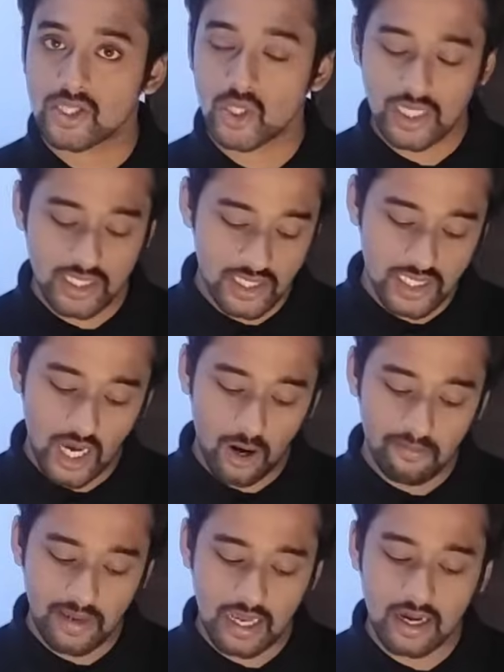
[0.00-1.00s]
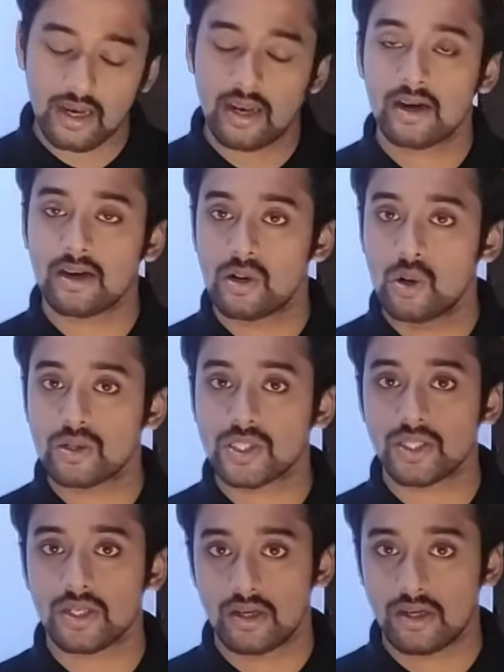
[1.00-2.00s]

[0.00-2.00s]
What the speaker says: So this is how beacon looks